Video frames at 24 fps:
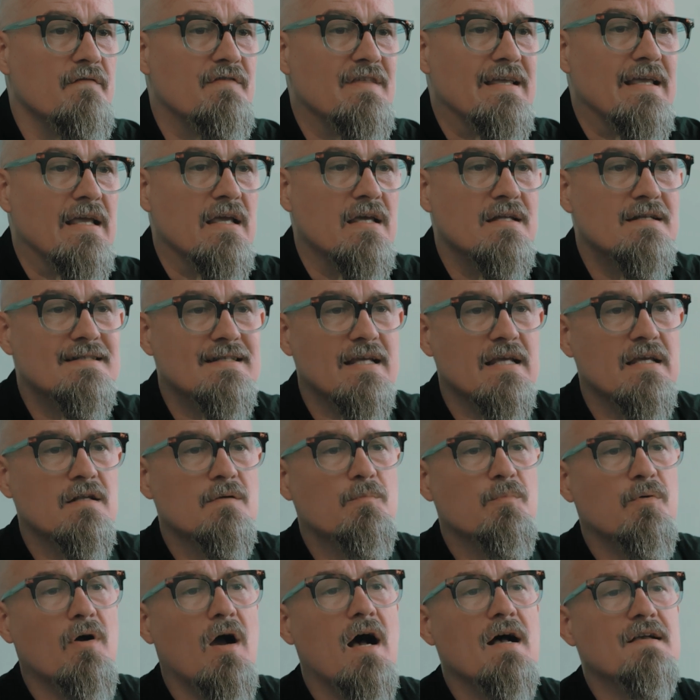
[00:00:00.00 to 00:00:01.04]
of the end to
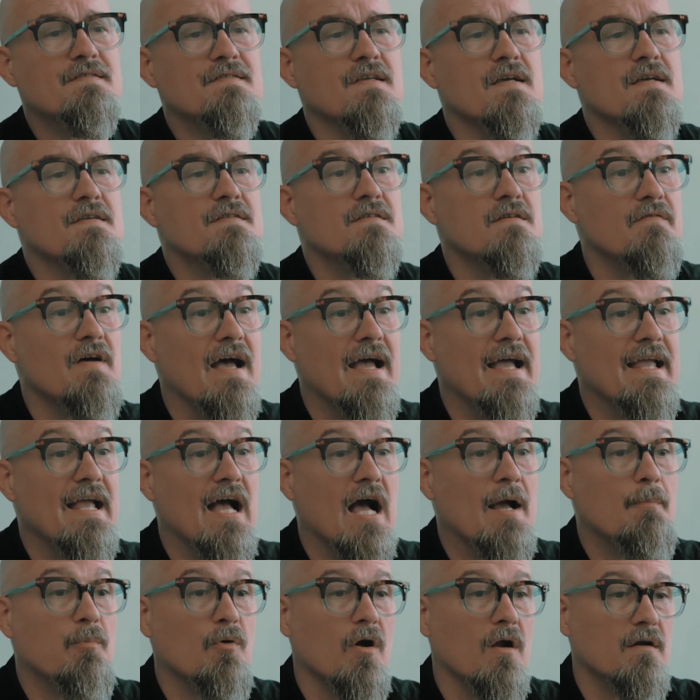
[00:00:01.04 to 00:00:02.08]
end process of
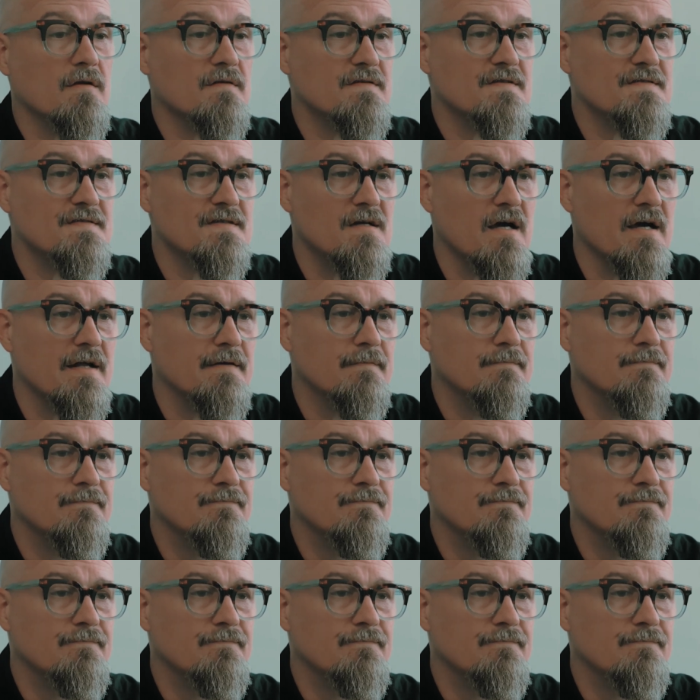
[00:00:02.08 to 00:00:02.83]
AI product design.